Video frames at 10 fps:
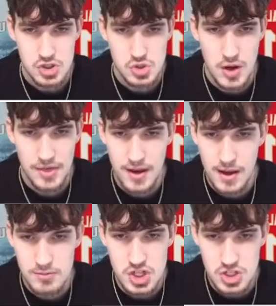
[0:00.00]
So I think
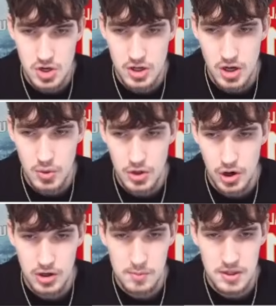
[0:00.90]
I'm just going to go with
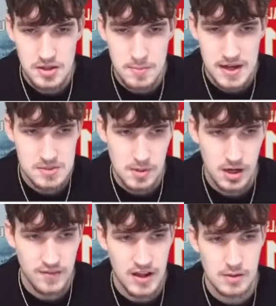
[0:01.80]
arguably the best
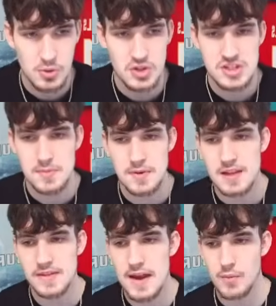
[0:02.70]
player available. And to
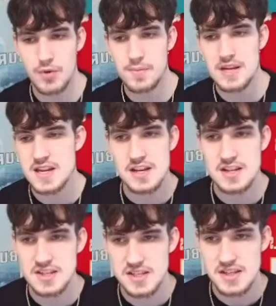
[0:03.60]
me, that would be
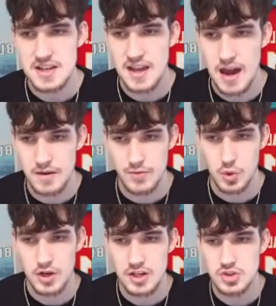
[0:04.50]
Kenyon Sadiq out of
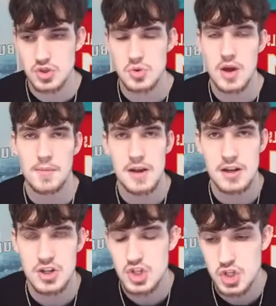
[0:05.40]
Oregon to come
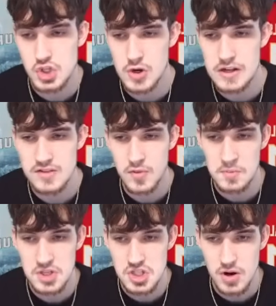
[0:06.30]
in and just
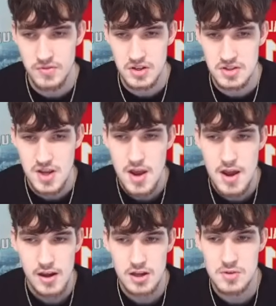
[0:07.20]
transform this offense.
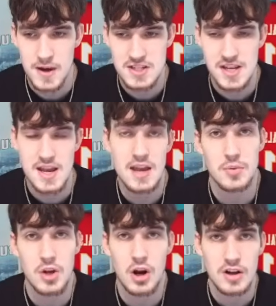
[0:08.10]
And you might say, hey,
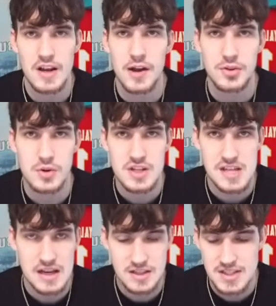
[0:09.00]
we already got 3
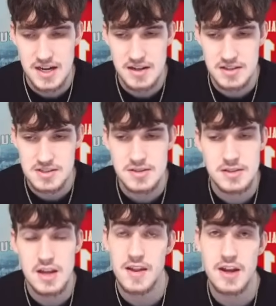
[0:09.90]
solid tight ends.
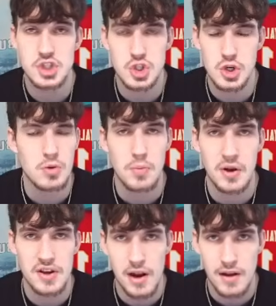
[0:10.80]
Yeah, that's true,
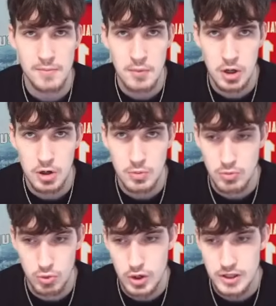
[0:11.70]
but none of them are
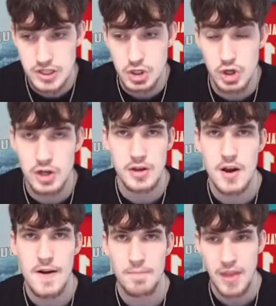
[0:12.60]
really good.
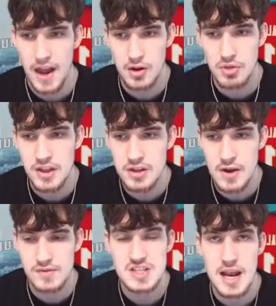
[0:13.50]
I don't think
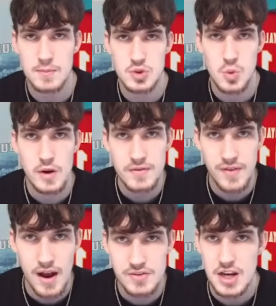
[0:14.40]
you have a top
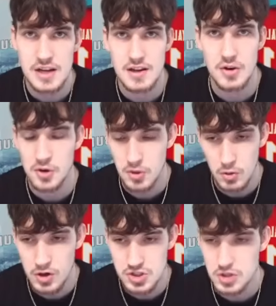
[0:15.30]
25 tight end on your
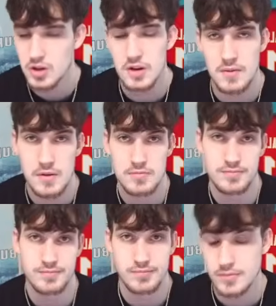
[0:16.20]
roster.
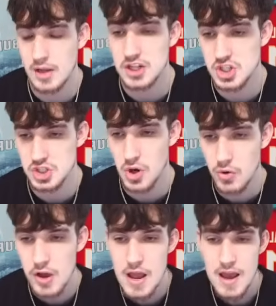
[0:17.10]
I just
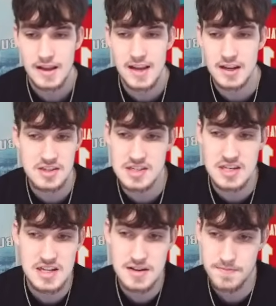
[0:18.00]
don't. Kenyon
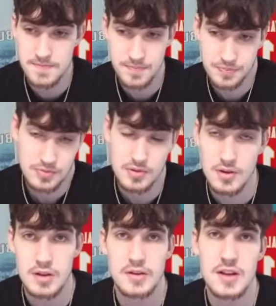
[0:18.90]
Sadiq
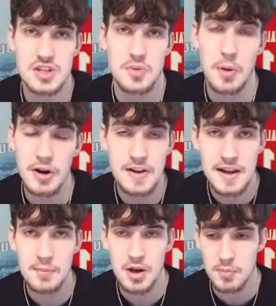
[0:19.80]
is a pretty
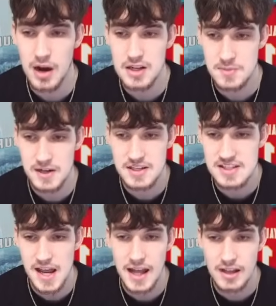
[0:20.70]
damn good prospect.
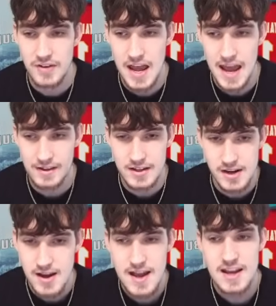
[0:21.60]
He's a hell of an
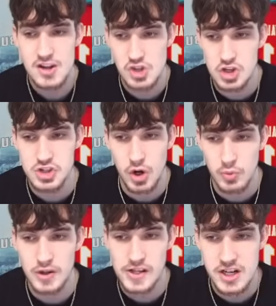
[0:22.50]
athlete. He's also
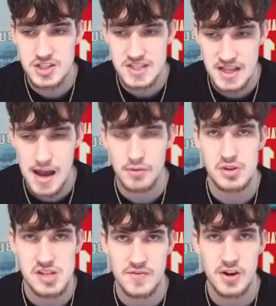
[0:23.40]
a really good slot
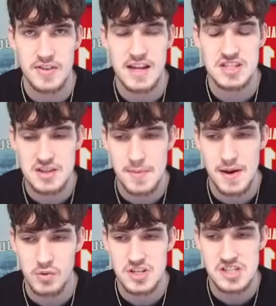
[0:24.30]
receiver, and that's the
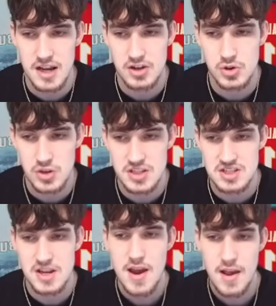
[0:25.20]
main reason I do this.